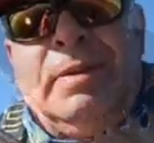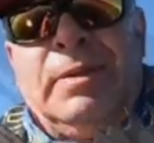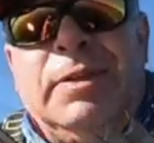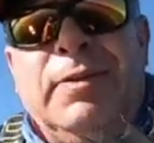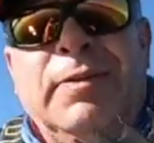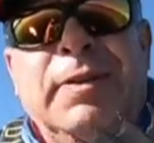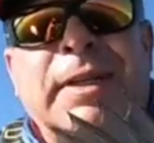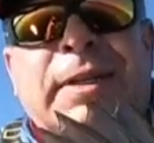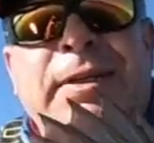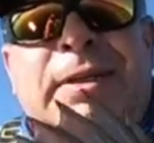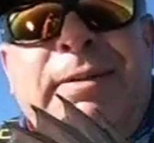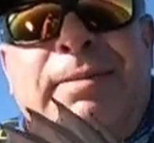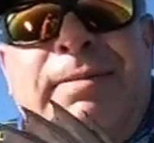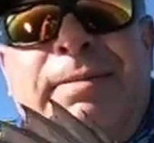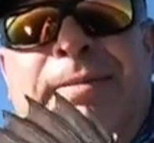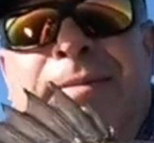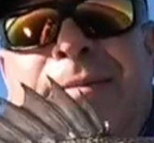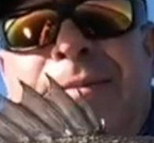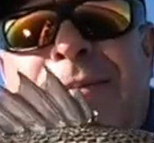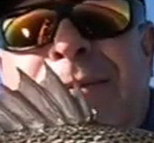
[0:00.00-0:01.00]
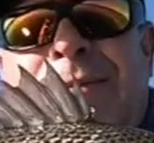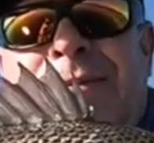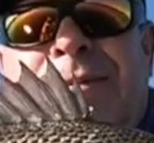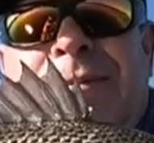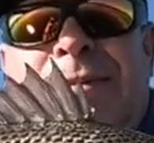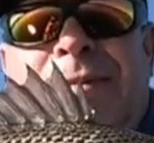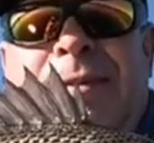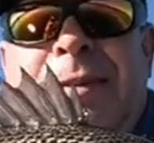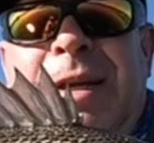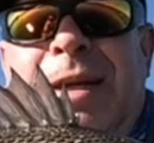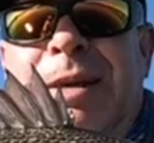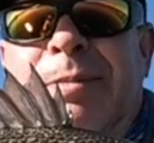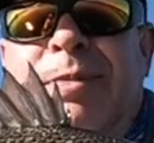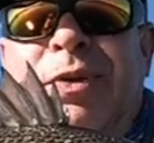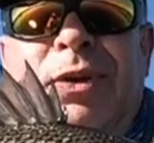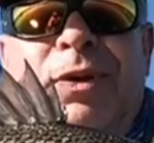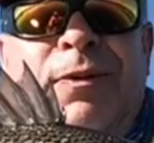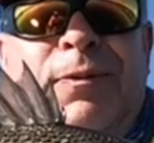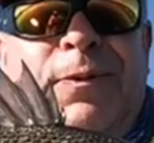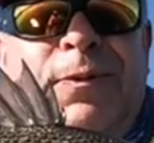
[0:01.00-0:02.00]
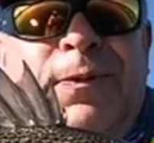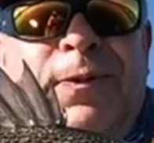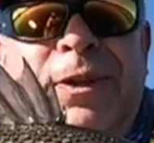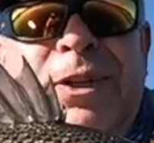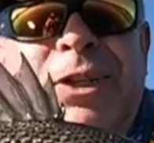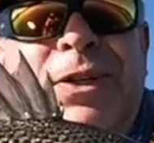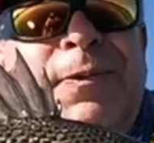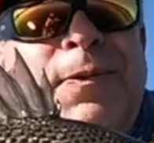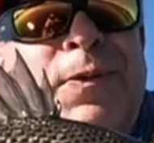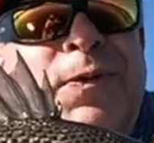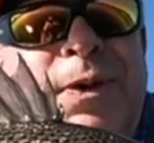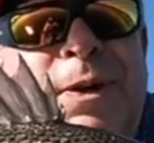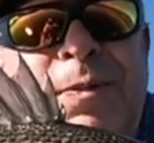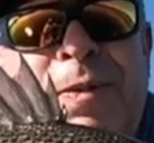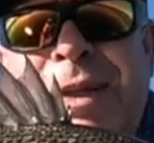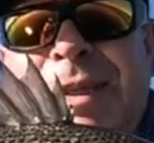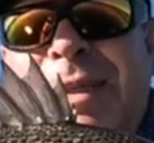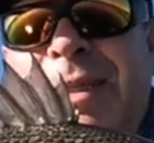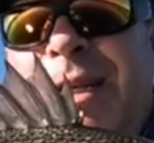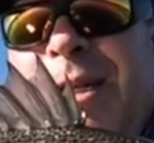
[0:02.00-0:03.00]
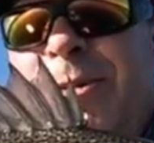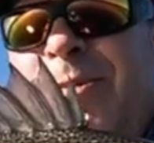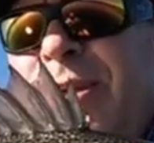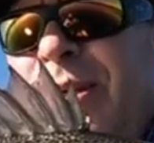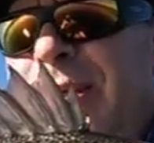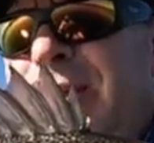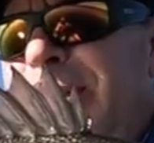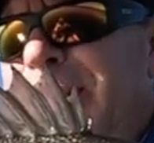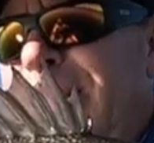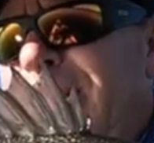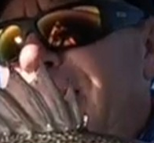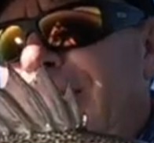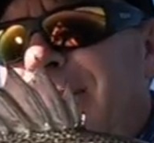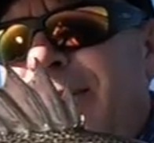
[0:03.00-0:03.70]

There it is. Another beautiful fish, 41 centimetres.